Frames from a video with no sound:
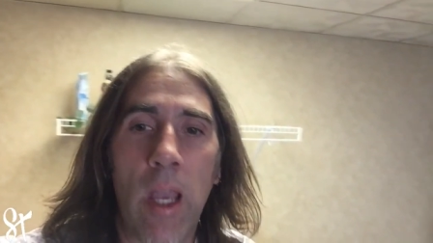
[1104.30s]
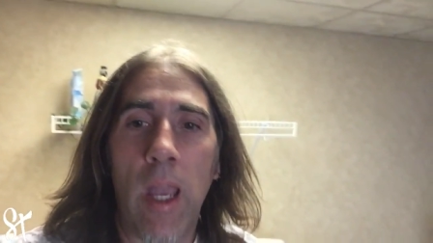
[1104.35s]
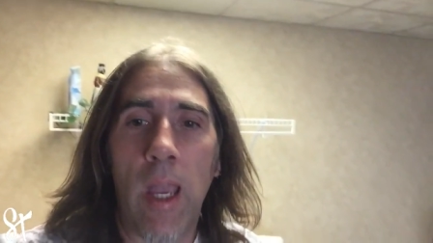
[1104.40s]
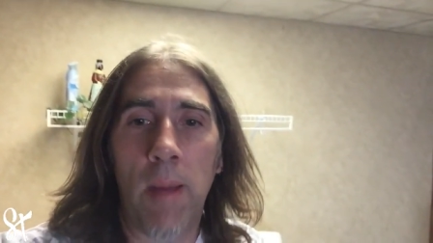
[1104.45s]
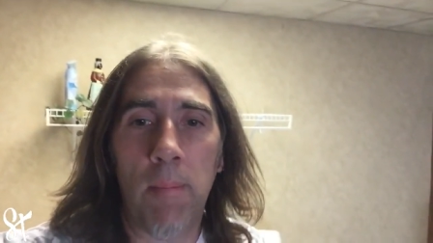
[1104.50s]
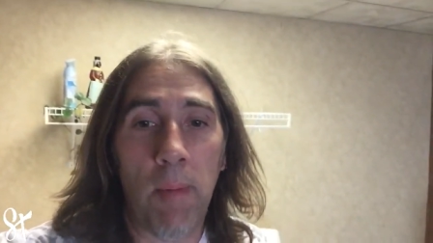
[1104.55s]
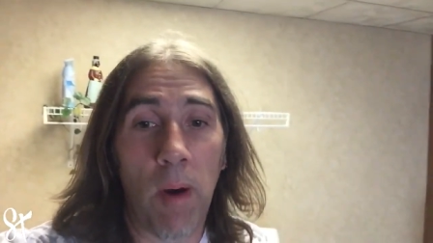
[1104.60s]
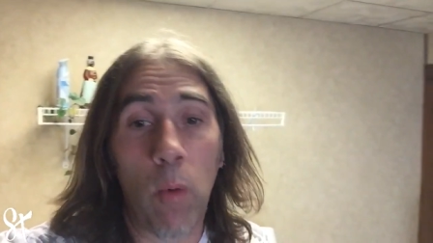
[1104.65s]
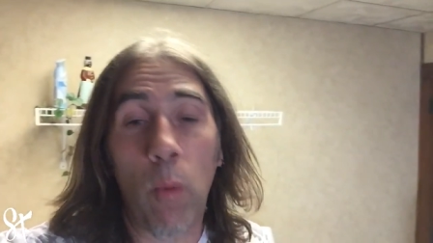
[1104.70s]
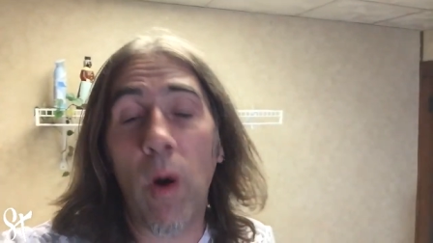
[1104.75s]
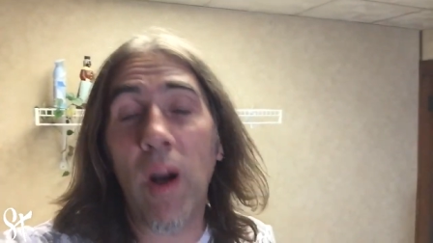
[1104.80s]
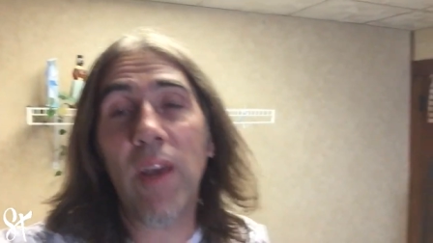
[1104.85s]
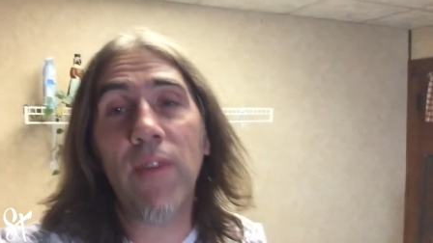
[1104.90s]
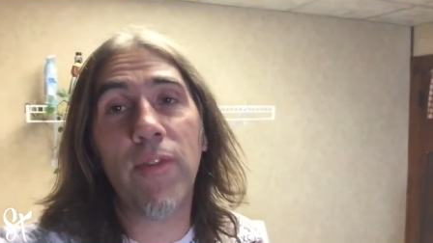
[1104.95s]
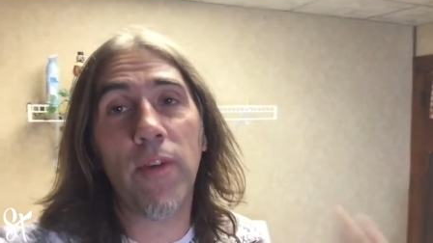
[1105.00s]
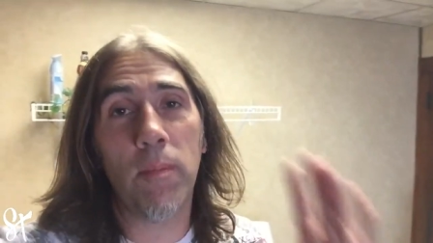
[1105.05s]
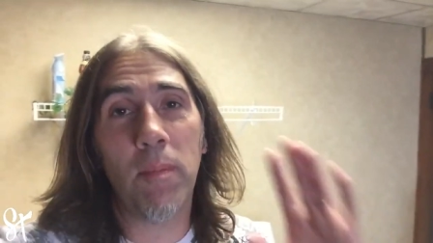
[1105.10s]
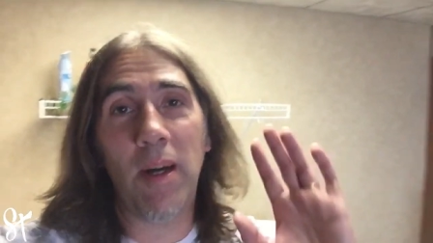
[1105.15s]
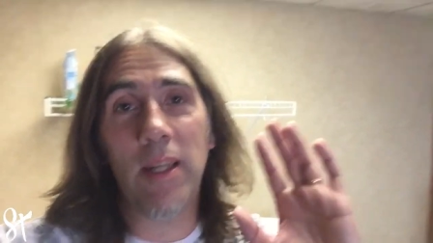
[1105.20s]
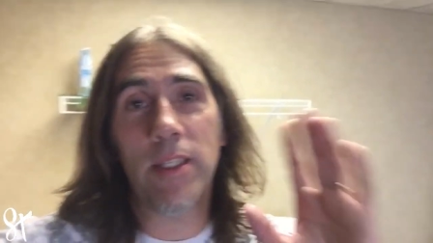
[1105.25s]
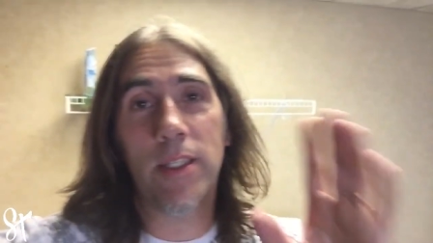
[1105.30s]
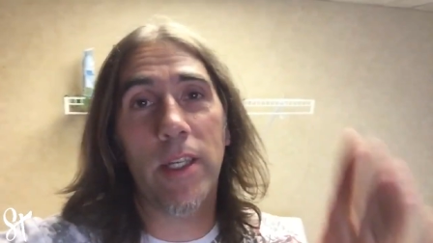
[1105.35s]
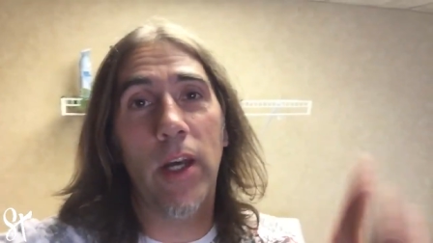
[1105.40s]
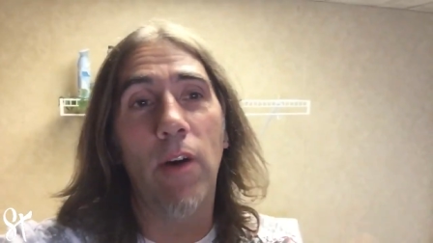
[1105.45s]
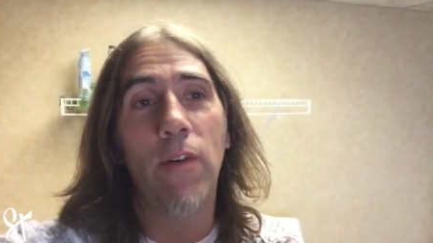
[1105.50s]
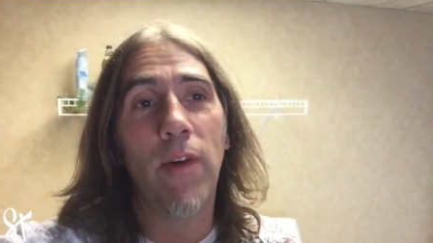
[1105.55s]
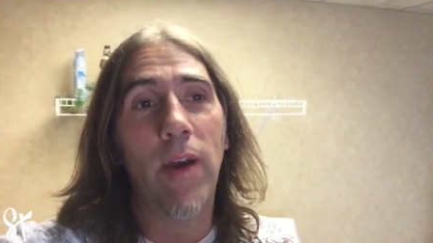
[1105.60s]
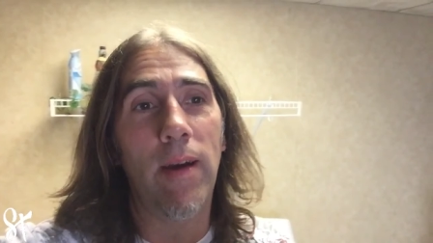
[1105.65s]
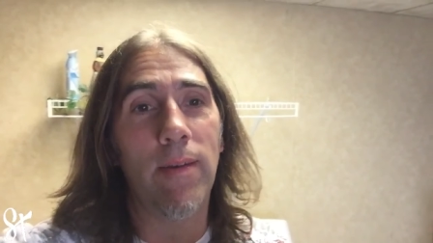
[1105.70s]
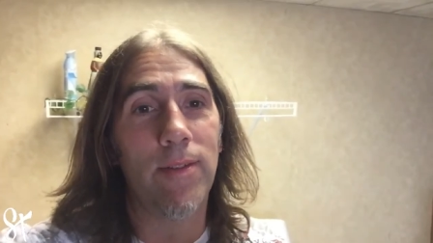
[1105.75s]
and my wife and
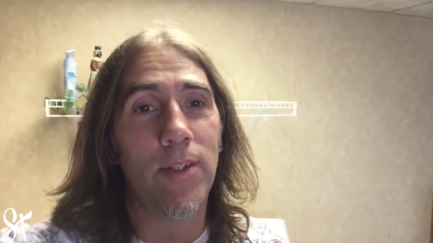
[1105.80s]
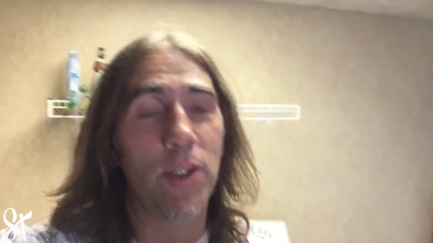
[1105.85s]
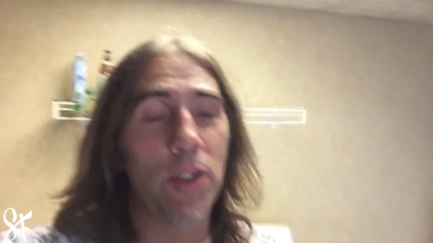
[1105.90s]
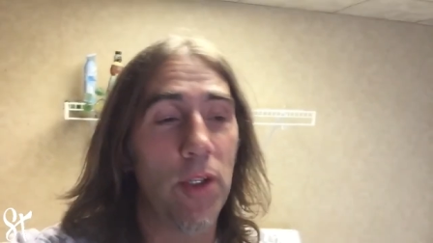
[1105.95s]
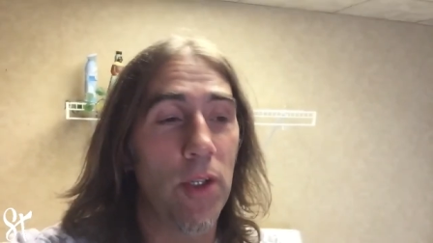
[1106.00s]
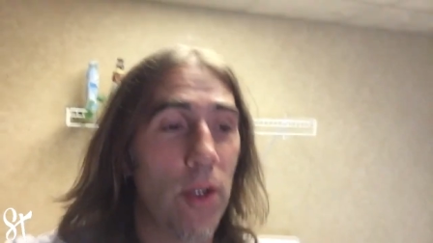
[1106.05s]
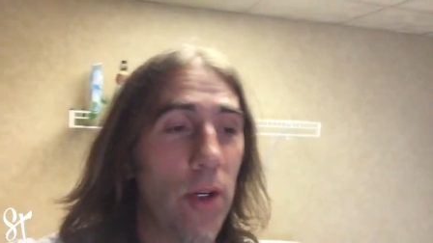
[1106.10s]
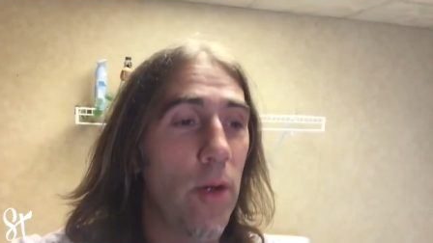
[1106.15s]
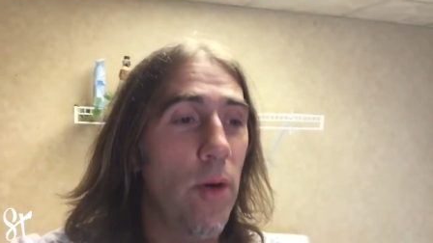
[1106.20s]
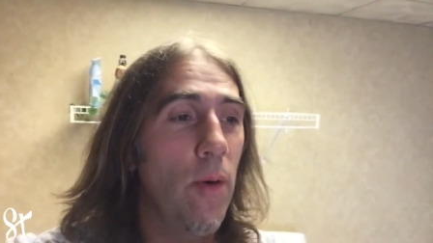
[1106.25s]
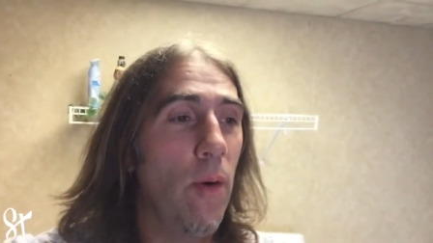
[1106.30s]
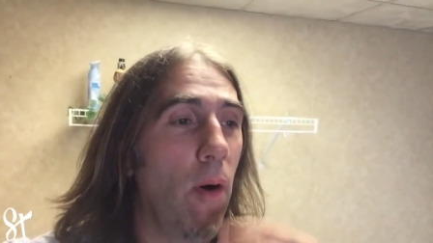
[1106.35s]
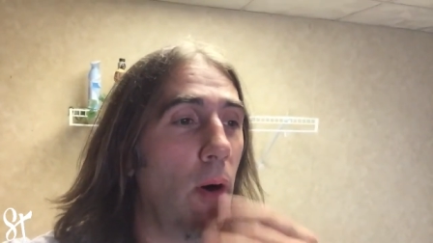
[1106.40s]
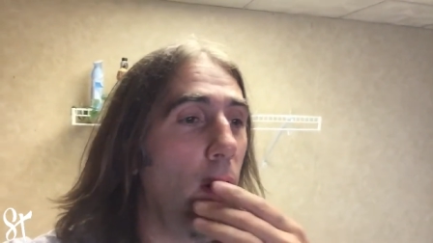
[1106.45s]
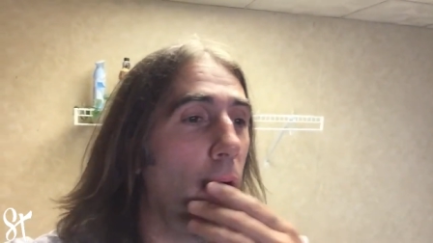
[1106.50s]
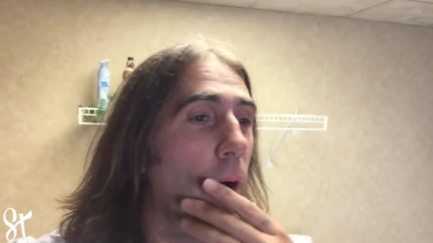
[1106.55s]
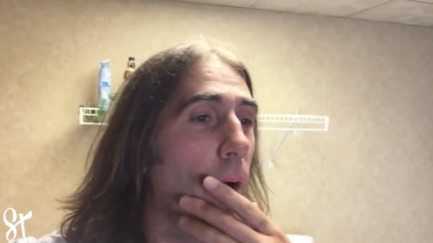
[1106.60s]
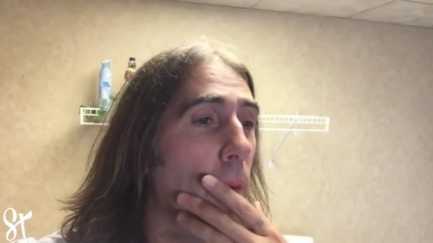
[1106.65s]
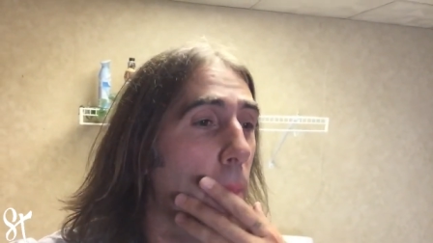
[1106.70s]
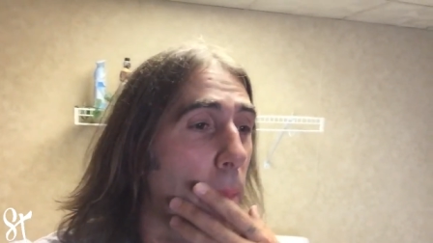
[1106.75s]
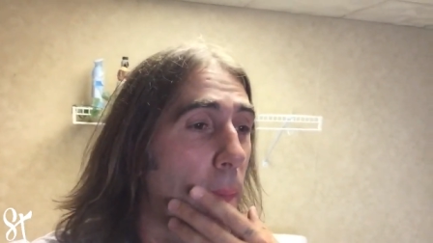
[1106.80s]
myself have to do our